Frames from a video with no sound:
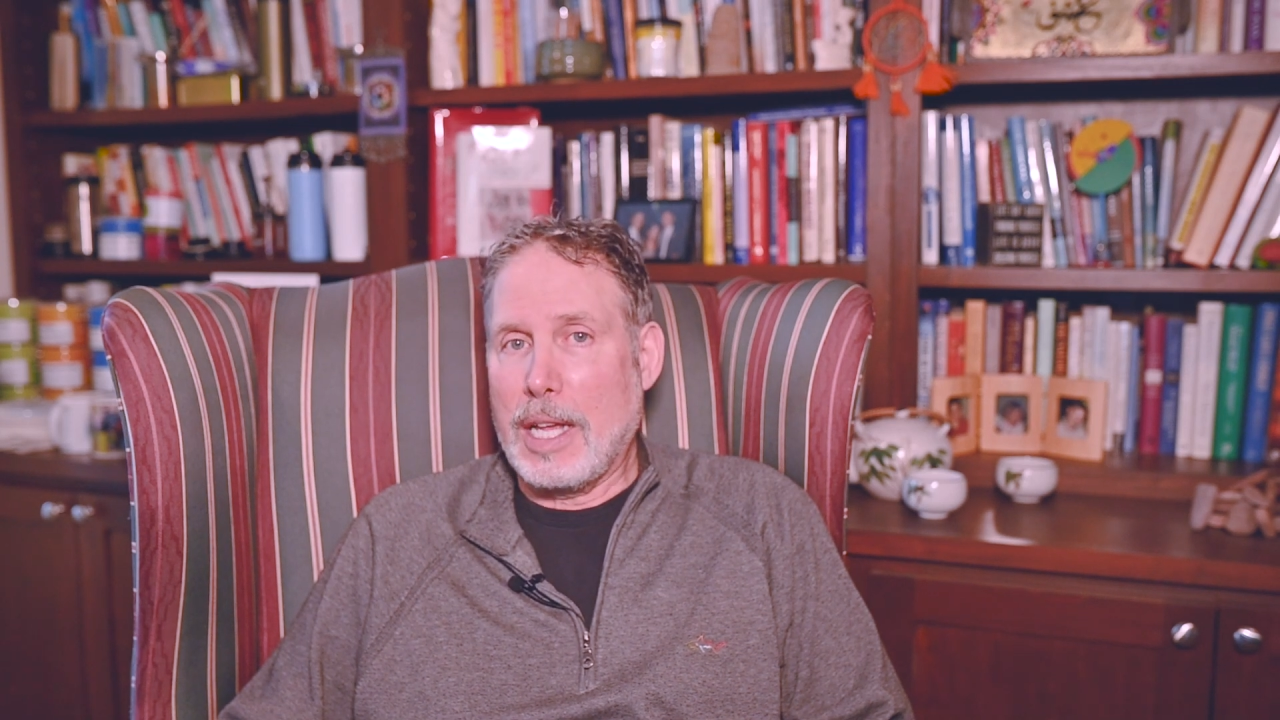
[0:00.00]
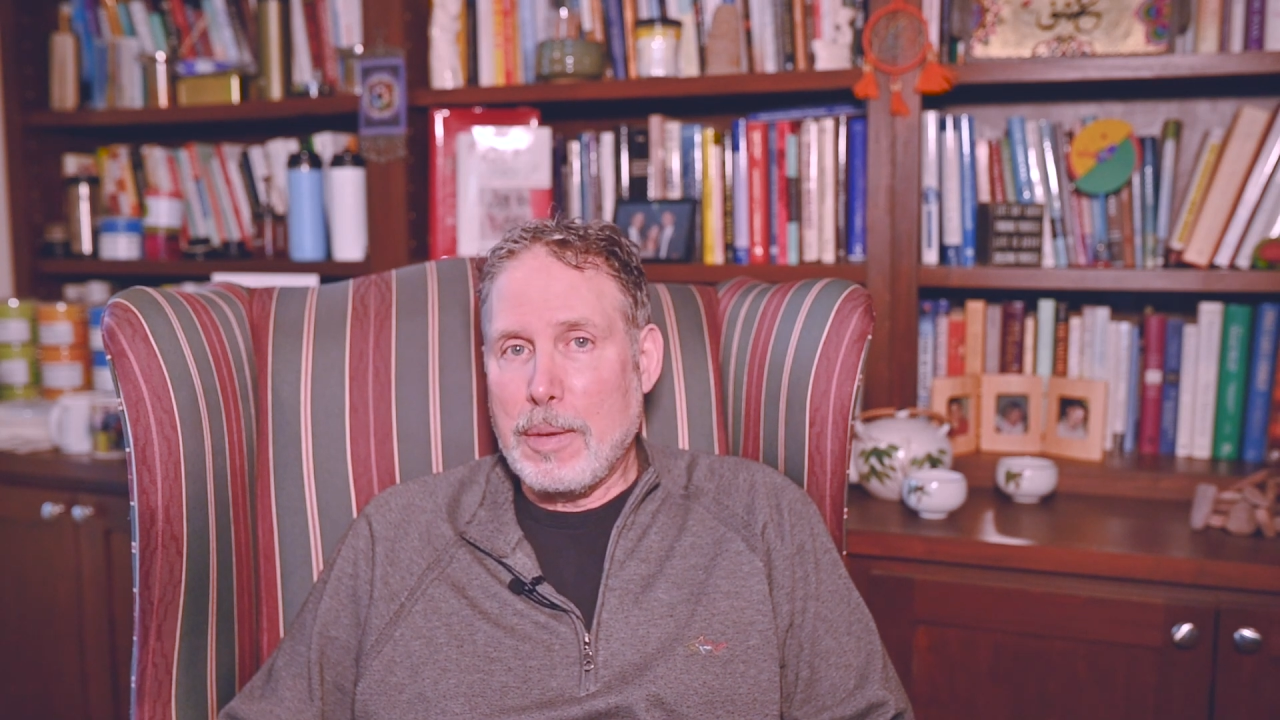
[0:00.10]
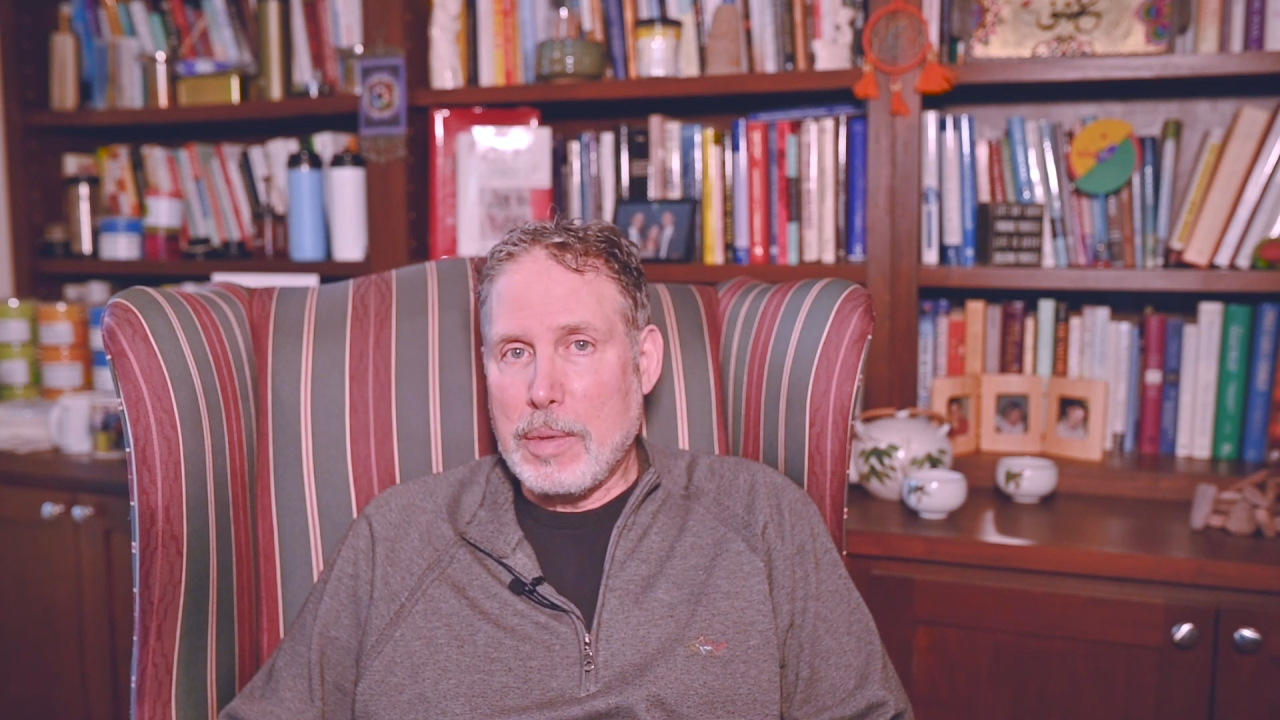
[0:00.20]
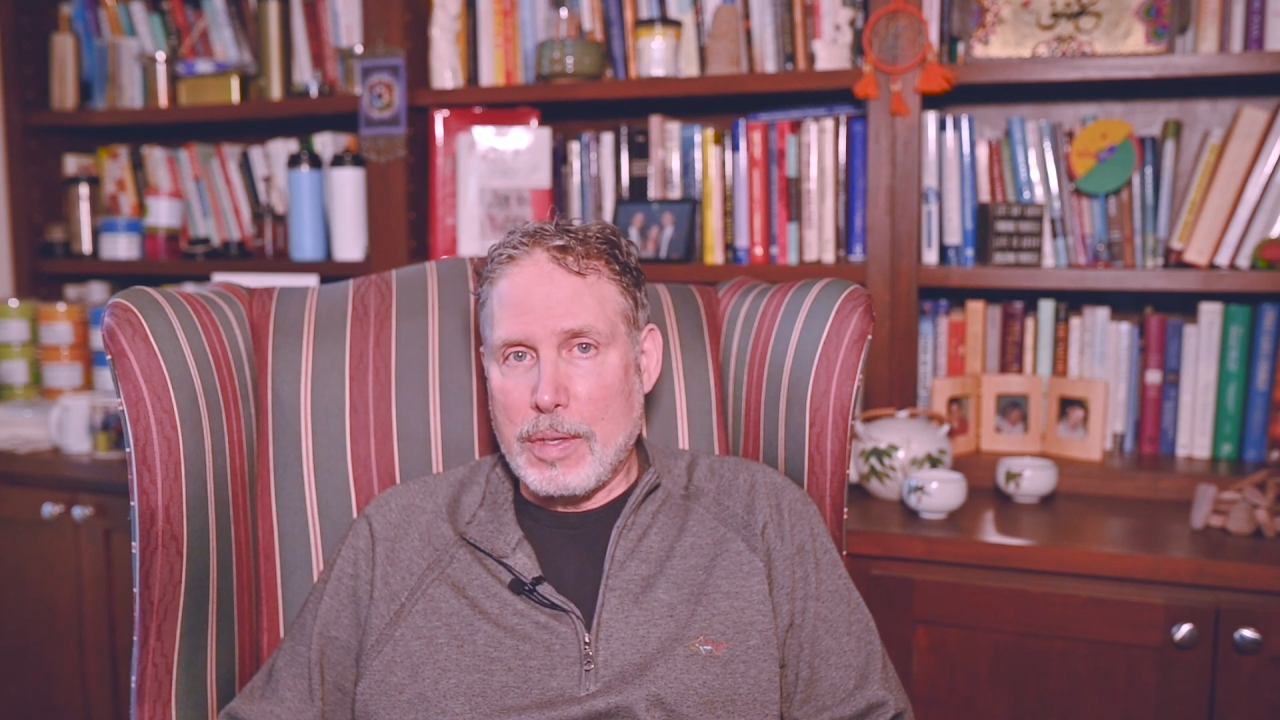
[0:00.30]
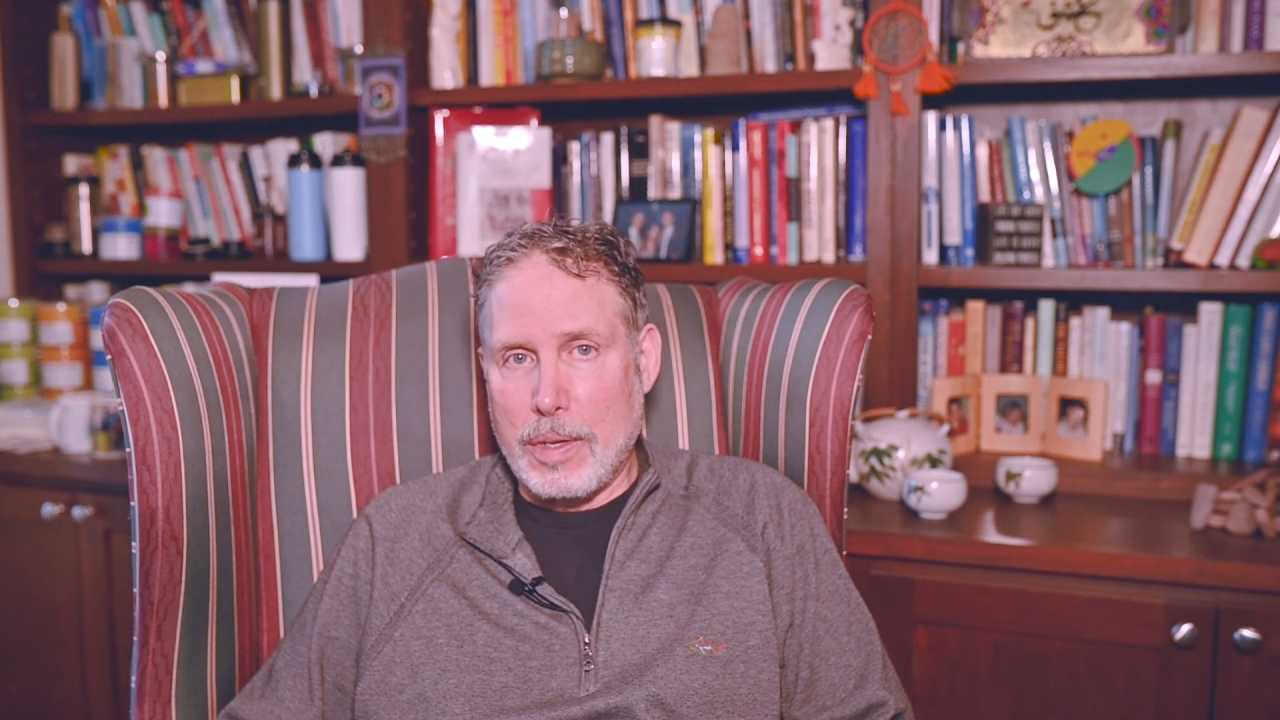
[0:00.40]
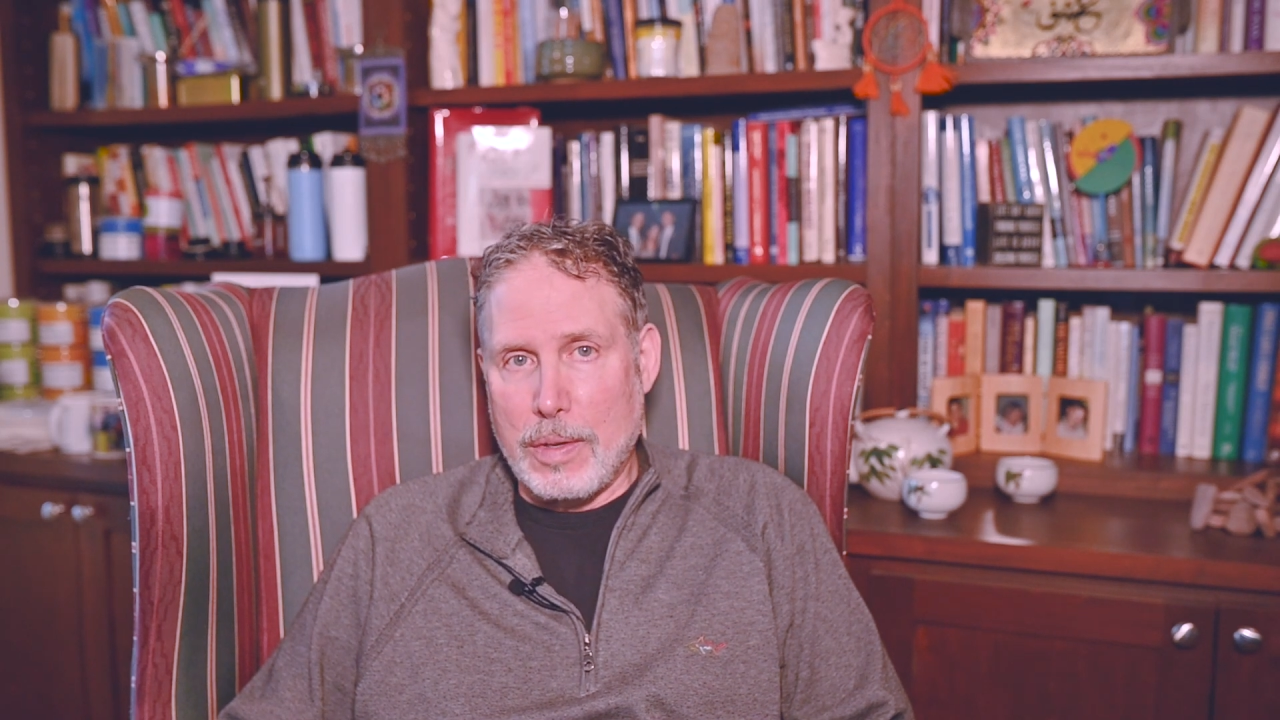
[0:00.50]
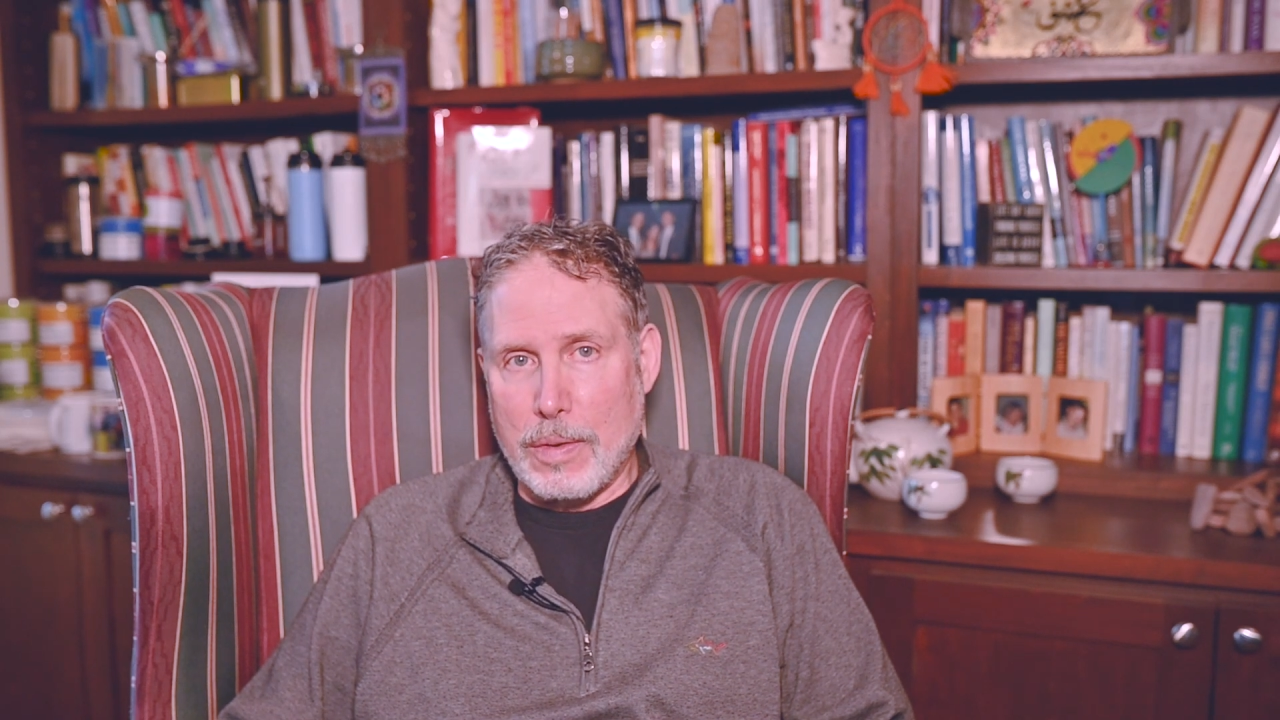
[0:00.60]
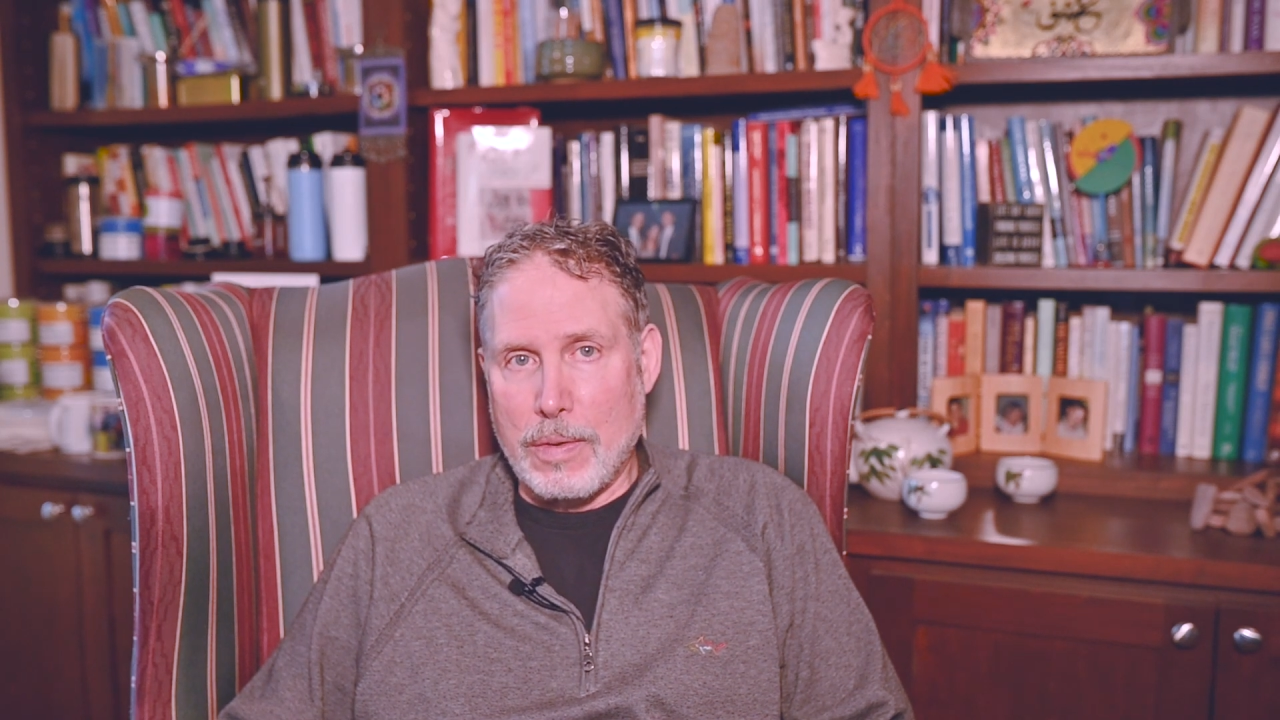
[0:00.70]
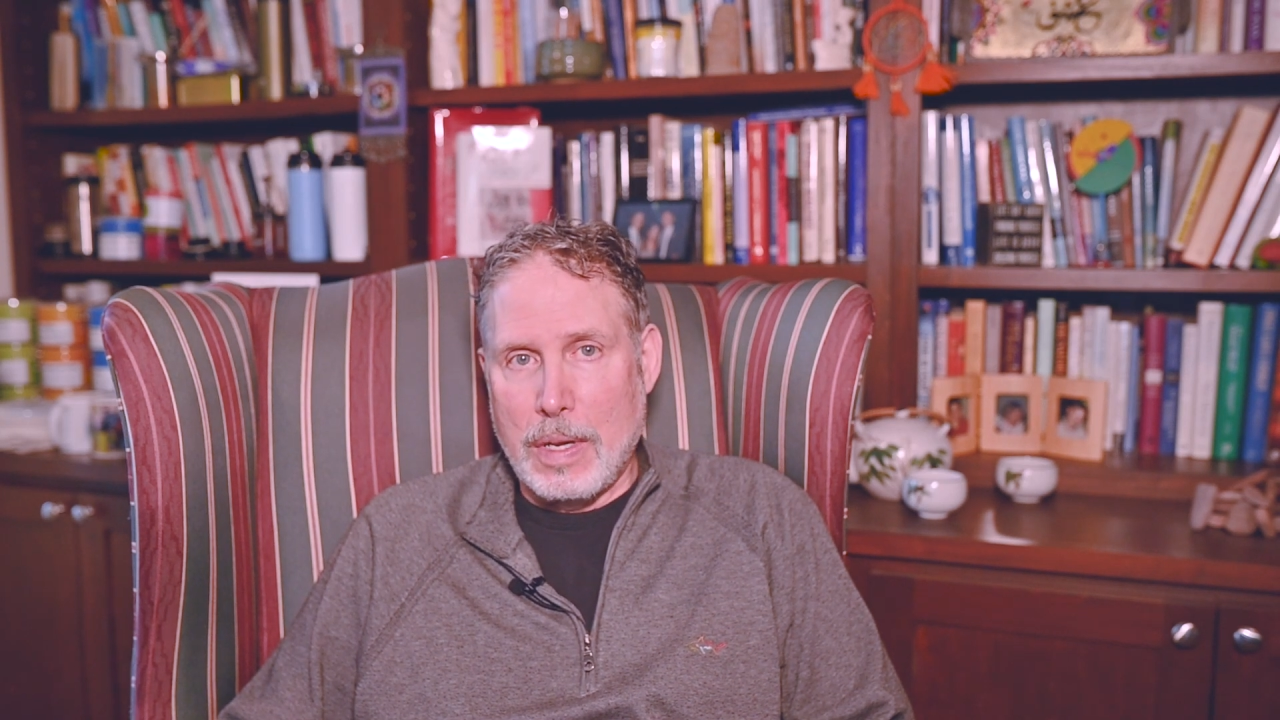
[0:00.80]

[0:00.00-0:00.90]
able to do.